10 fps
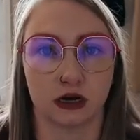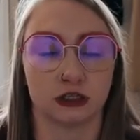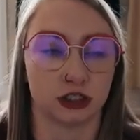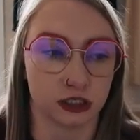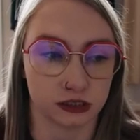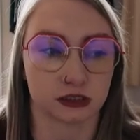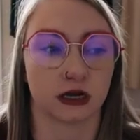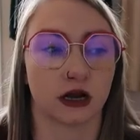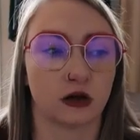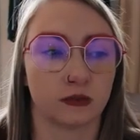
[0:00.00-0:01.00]
and she is
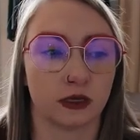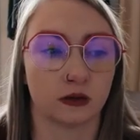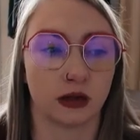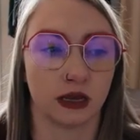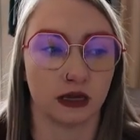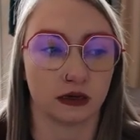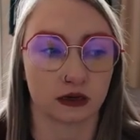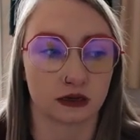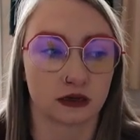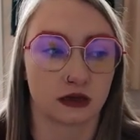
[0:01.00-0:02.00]
gonna help you, and